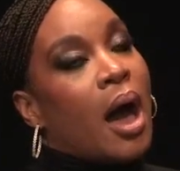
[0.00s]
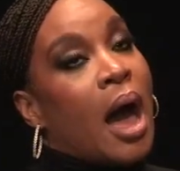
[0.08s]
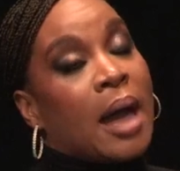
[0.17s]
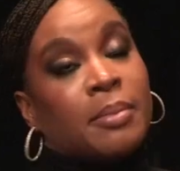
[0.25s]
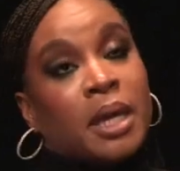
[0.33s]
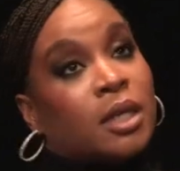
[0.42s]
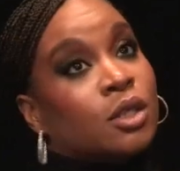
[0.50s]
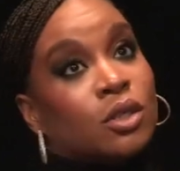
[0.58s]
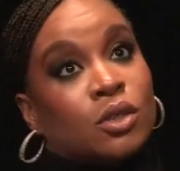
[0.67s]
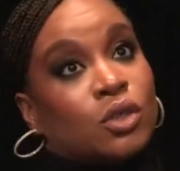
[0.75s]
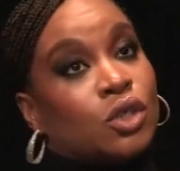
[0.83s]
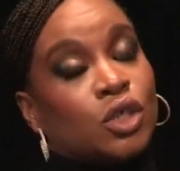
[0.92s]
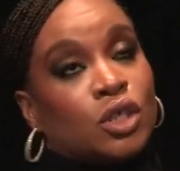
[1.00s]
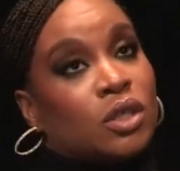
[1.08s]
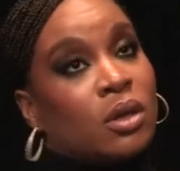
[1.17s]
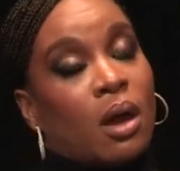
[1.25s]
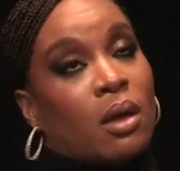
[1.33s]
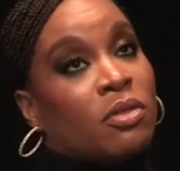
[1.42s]
I mean,
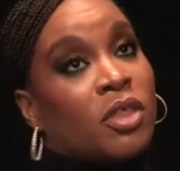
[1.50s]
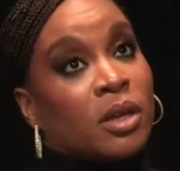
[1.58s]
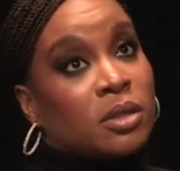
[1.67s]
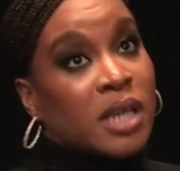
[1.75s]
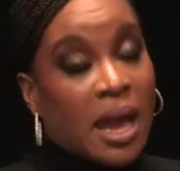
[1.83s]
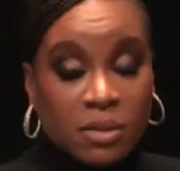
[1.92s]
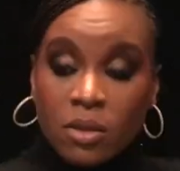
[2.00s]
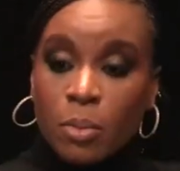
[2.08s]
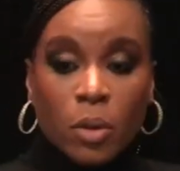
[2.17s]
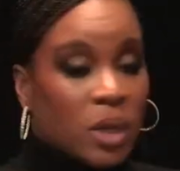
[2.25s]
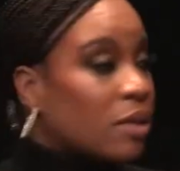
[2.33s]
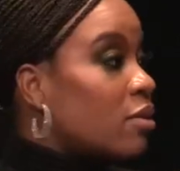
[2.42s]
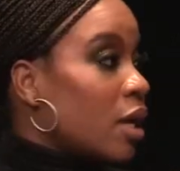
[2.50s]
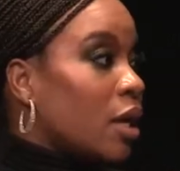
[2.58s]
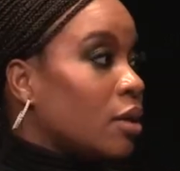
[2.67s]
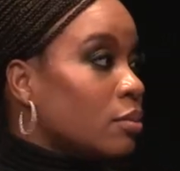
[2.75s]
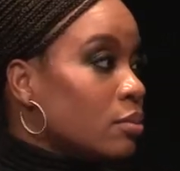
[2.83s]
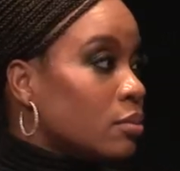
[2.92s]
the testimony
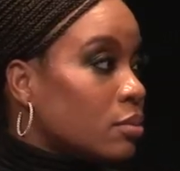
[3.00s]
scene.